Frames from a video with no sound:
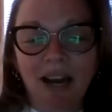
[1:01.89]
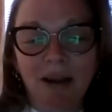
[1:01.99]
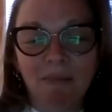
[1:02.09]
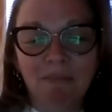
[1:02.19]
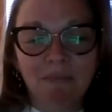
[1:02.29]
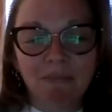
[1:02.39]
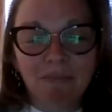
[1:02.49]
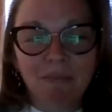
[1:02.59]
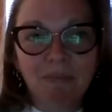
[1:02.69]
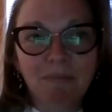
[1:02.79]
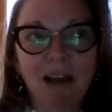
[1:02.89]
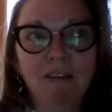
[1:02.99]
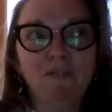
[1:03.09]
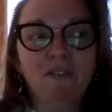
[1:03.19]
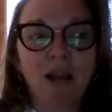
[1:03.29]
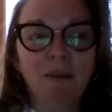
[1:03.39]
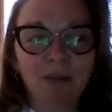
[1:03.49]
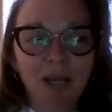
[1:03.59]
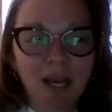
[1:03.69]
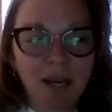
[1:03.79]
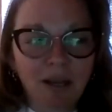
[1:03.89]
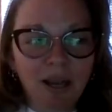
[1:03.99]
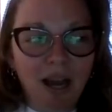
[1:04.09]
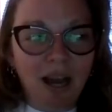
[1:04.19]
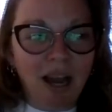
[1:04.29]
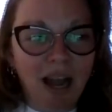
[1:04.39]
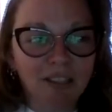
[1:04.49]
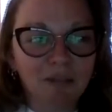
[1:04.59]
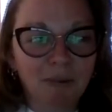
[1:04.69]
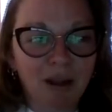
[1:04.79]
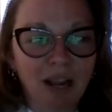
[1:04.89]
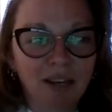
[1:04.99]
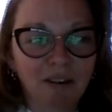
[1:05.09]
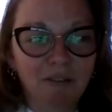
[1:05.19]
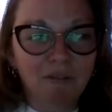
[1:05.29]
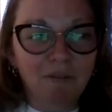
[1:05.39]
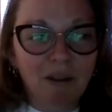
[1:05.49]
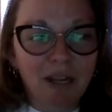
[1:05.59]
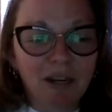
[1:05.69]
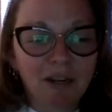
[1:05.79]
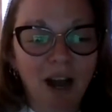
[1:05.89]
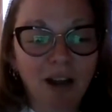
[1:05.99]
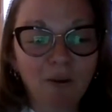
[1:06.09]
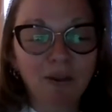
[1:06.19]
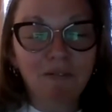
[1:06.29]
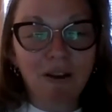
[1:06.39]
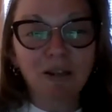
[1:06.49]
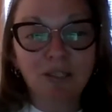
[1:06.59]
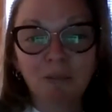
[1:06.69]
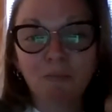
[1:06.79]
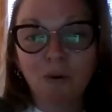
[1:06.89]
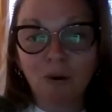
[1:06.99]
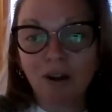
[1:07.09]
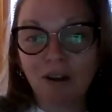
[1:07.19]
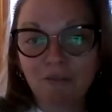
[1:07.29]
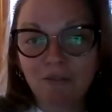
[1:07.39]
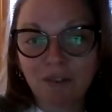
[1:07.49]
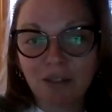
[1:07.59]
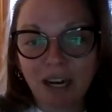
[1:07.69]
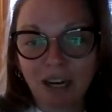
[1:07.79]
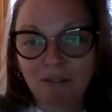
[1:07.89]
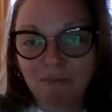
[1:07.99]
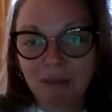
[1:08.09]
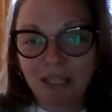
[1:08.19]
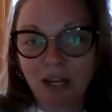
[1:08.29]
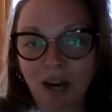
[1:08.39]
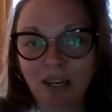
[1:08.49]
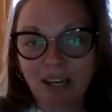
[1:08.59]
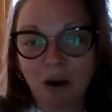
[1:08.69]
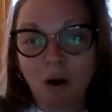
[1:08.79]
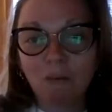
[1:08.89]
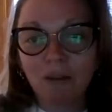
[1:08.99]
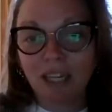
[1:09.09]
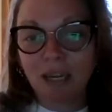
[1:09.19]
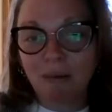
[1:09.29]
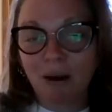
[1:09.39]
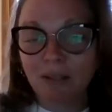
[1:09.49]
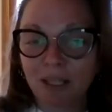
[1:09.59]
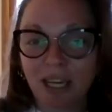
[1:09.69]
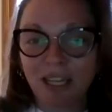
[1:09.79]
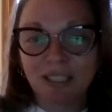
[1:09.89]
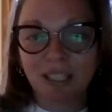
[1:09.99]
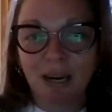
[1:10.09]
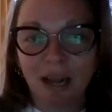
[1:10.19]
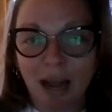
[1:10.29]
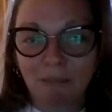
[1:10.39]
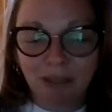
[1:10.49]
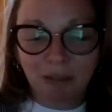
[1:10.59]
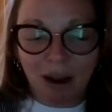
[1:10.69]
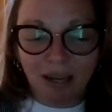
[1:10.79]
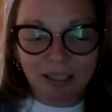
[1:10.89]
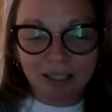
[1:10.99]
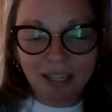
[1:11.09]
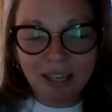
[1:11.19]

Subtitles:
My family has been not only very supportive of me talking openly about things that happen to us,